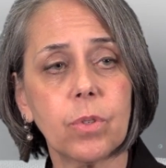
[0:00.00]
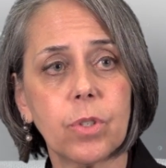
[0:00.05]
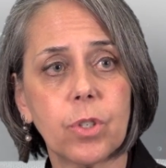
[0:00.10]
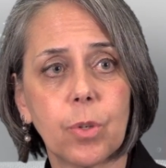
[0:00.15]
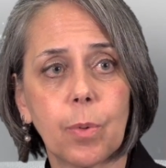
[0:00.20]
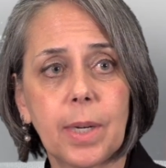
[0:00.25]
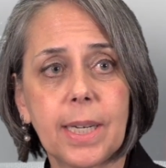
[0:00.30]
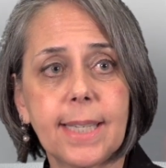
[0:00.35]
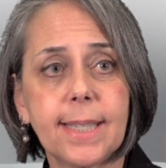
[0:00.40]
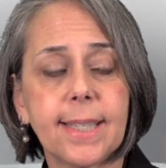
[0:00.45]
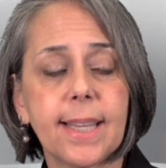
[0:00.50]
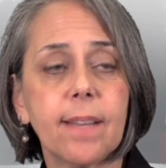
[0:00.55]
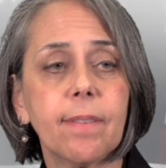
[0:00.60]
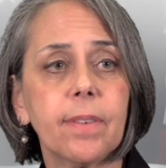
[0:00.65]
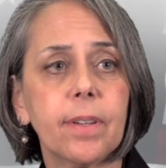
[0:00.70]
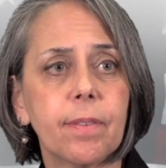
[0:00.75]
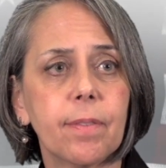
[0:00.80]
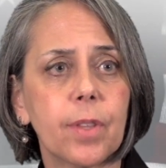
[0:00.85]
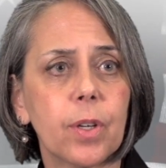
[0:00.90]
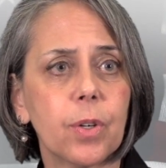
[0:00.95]

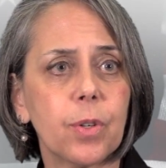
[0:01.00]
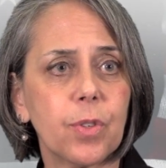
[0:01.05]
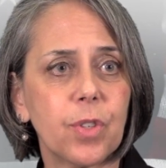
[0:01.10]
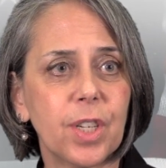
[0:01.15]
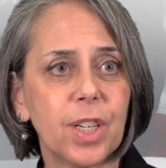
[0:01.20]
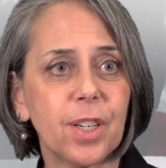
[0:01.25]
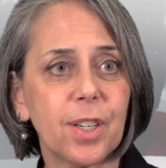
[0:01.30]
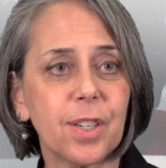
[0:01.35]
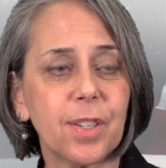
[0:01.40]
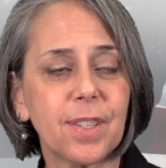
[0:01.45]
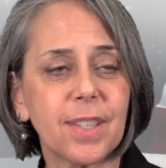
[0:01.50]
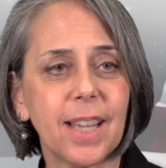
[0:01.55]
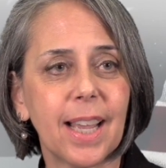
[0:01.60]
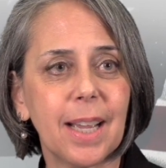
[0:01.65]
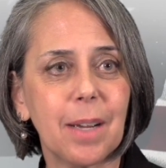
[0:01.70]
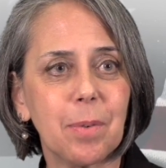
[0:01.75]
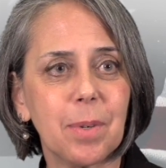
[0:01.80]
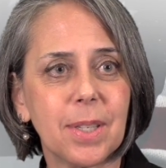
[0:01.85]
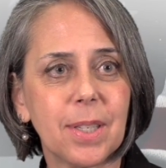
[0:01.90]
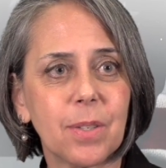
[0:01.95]
27 of those years
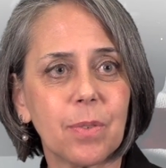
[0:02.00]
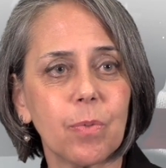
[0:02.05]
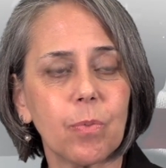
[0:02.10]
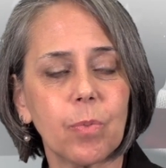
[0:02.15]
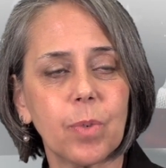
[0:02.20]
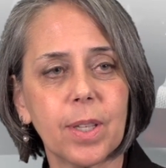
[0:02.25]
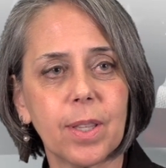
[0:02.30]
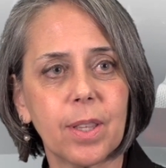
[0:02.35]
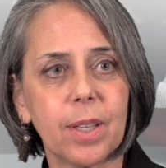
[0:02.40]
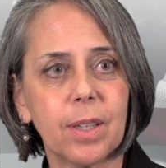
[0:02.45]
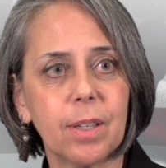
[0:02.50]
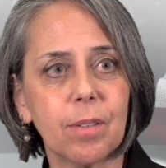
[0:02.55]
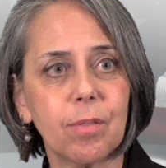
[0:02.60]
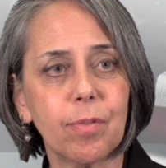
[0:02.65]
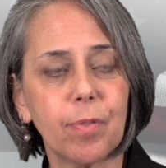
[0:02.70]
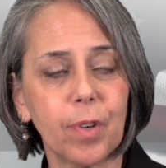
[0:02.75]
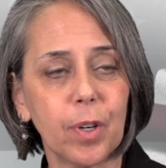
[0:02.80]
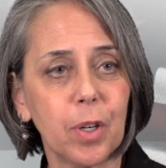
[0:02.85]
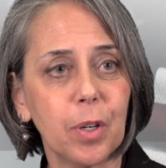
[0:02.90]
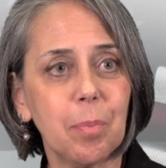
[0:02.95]
I was with a
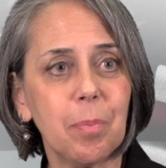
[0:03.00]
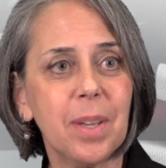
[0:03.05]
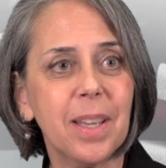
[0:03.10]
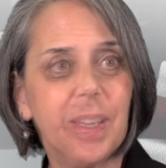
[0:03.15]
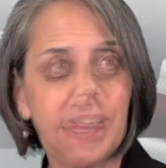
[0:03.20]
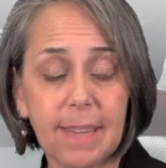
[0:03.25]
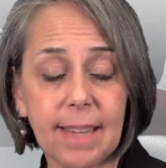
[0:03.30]
firm